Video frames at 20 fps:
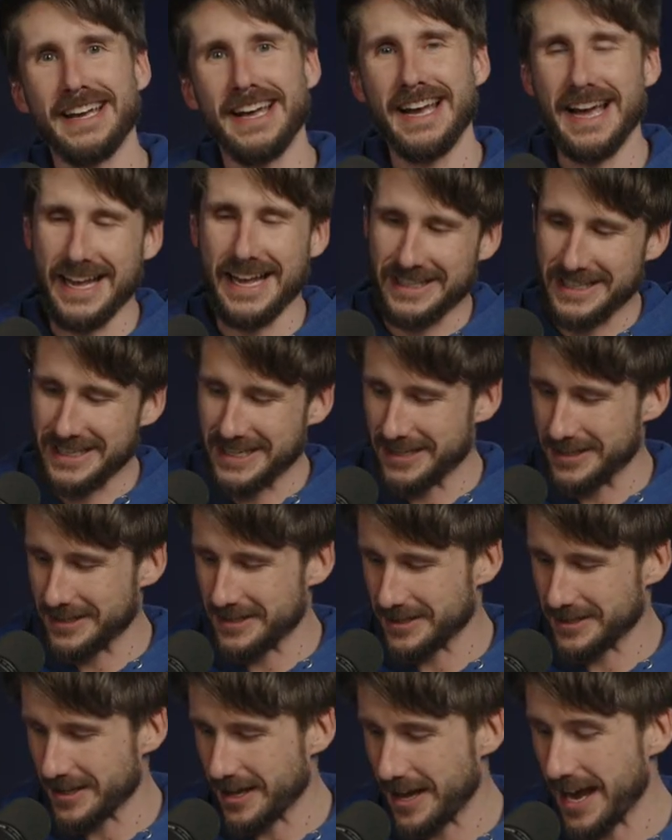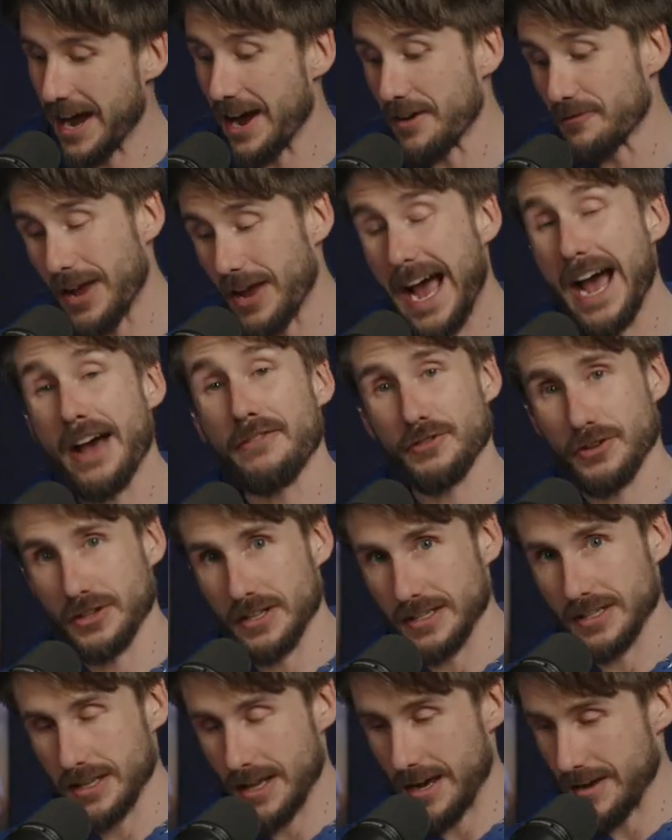at the end of this after
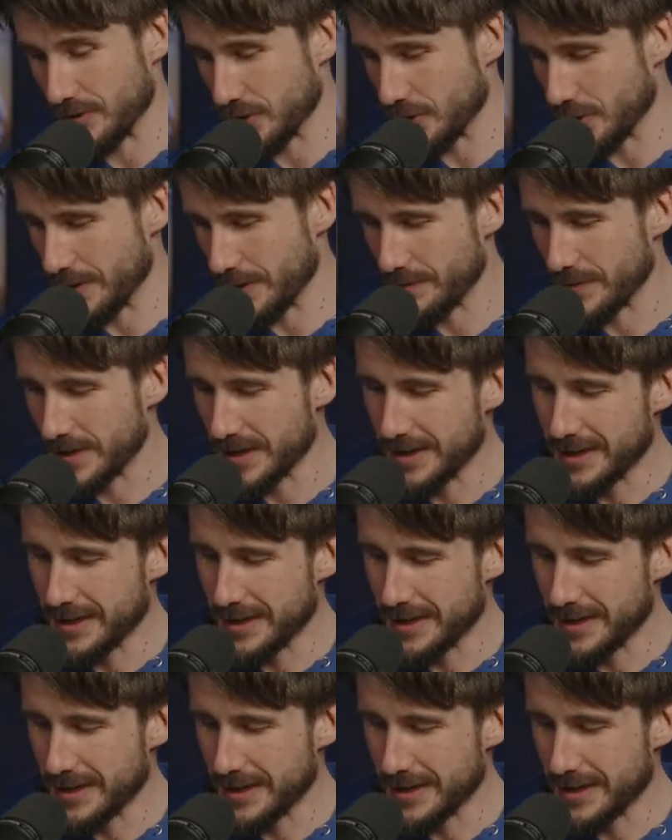this live stream.